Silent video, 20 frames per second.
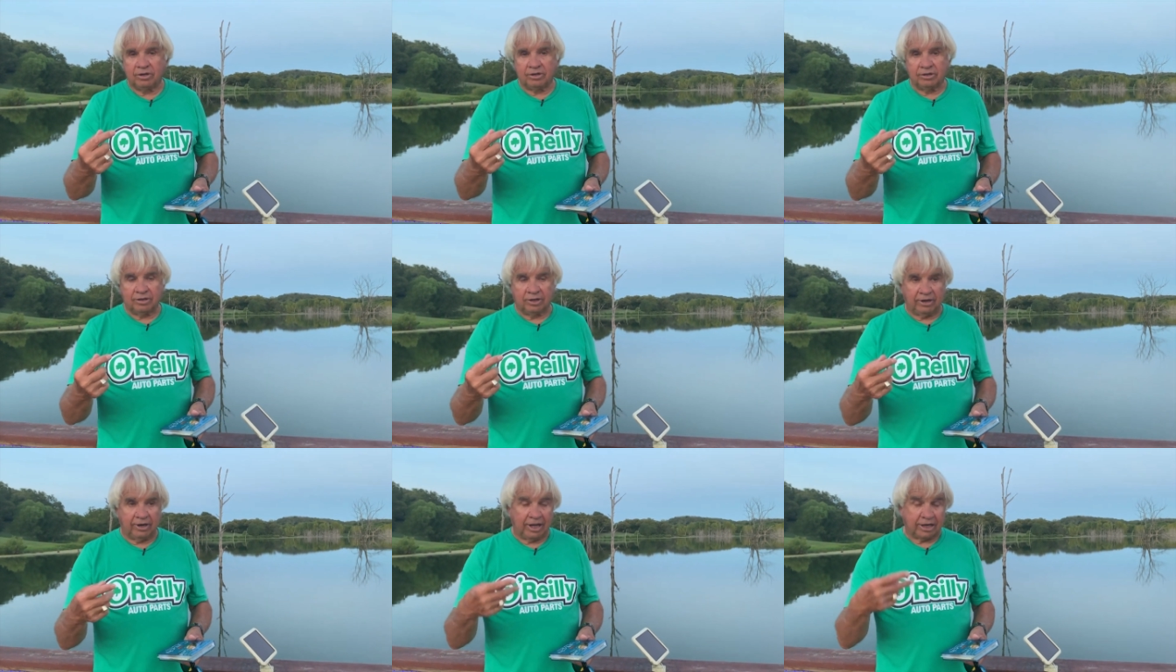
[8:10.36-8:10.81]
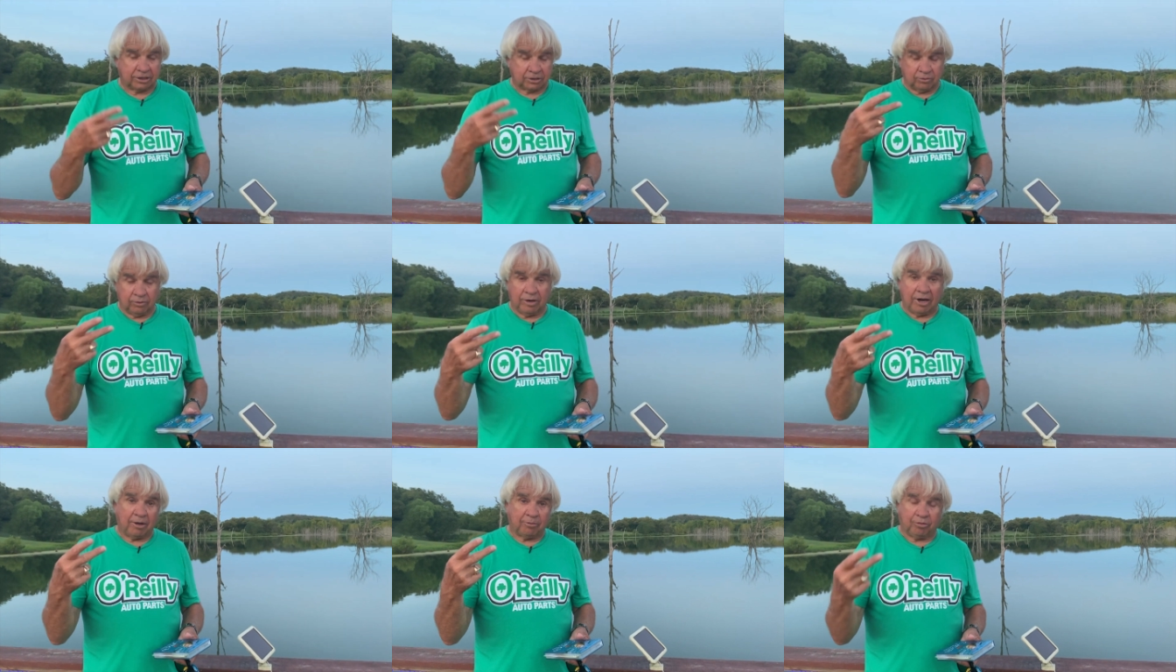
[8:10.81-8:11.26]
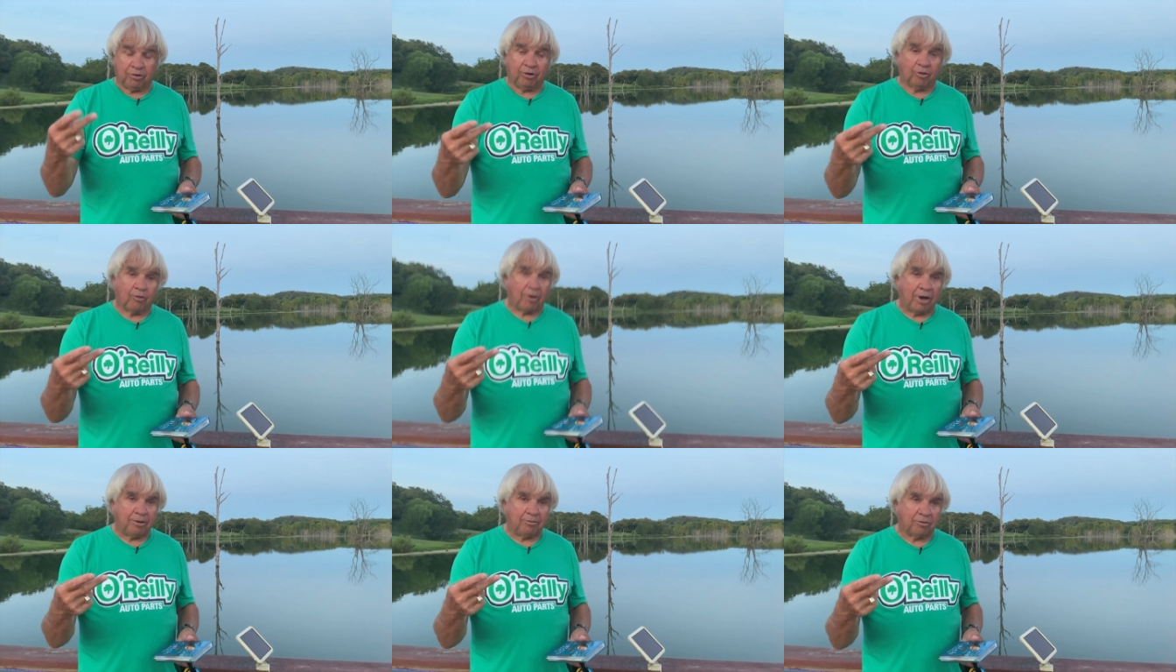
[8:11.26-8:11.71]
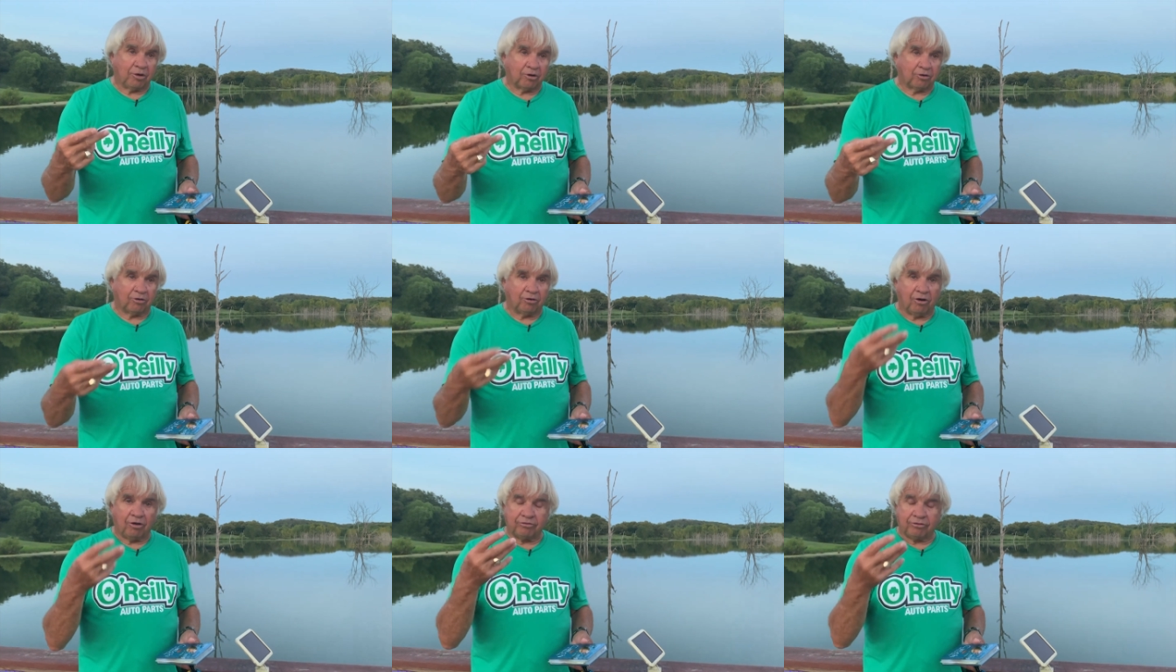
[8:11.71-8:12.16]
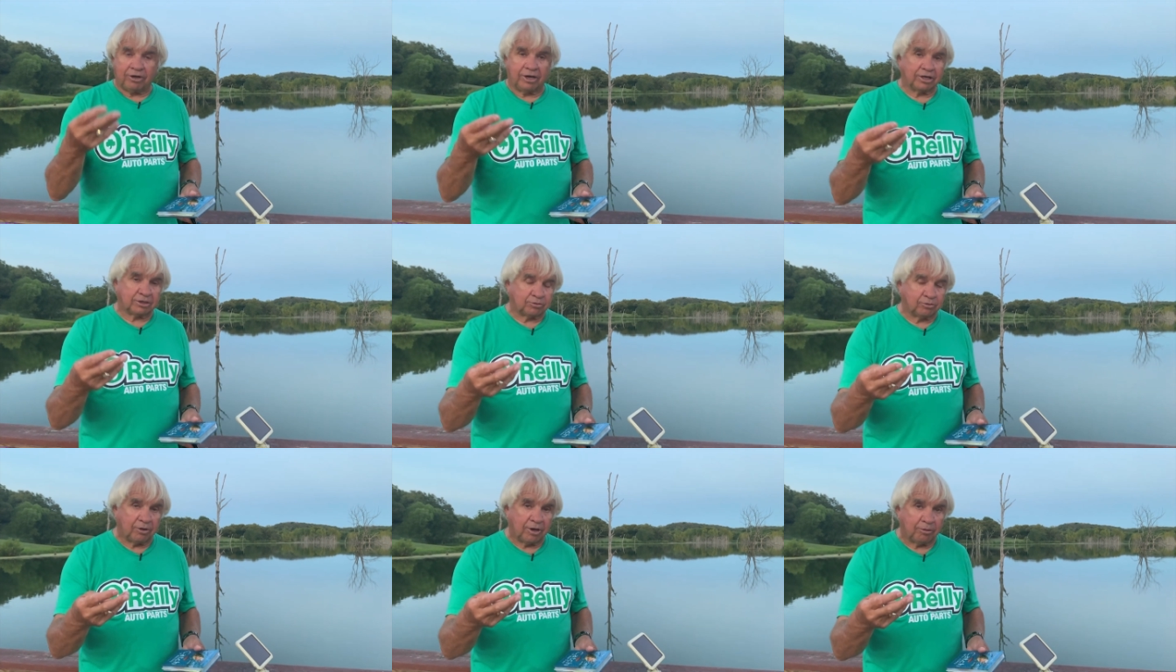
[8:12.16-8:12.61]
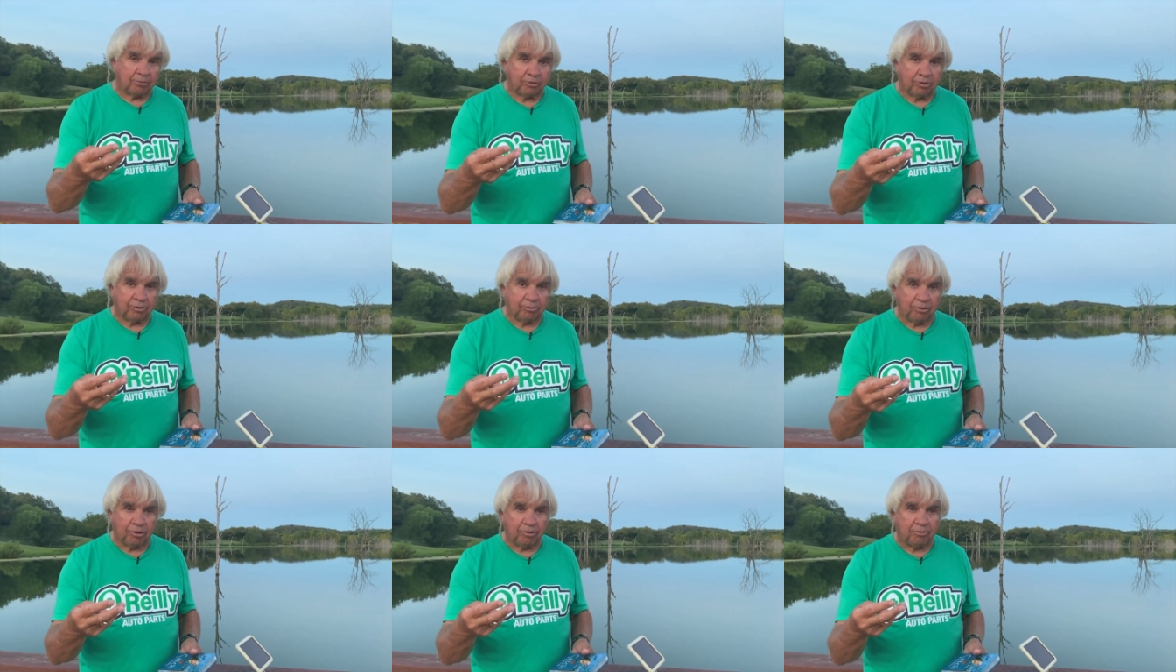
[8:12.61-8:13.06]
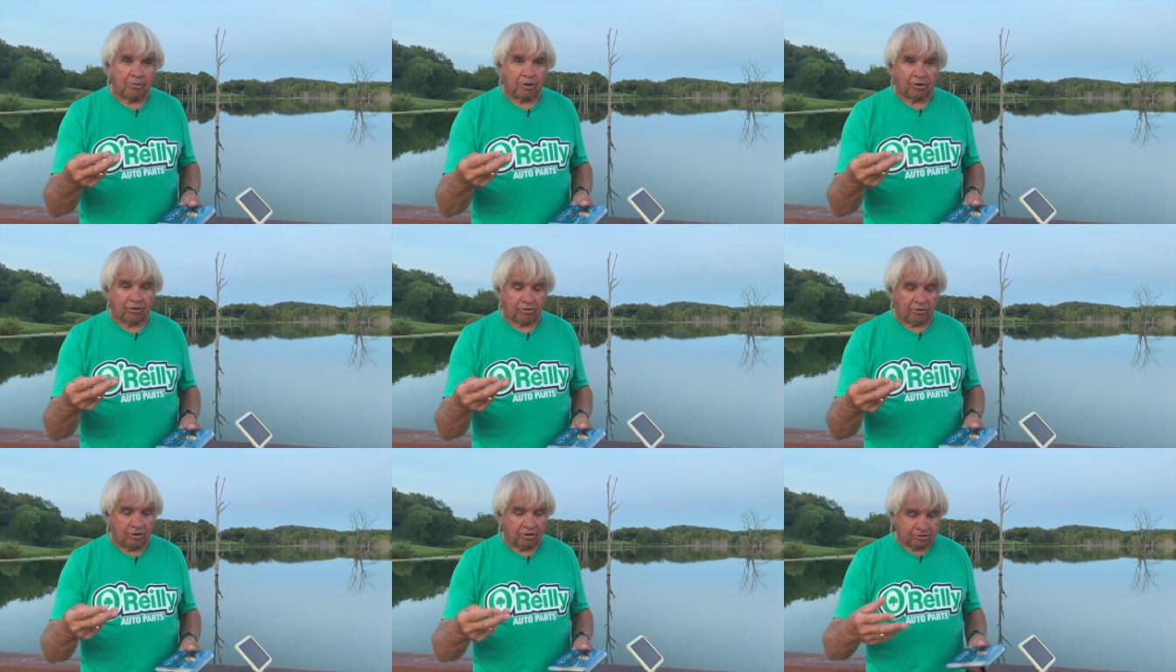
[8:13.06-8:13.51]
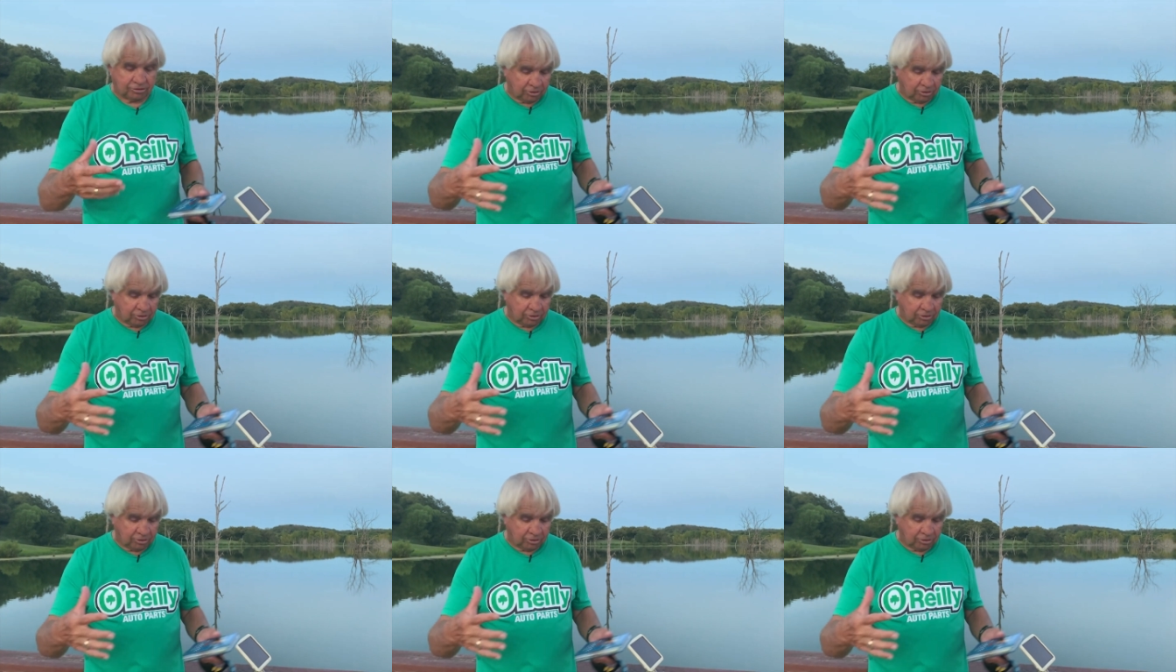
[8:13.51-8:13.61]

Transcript: The next one I'll put a white marker on, the next one I'll put a blue marker on.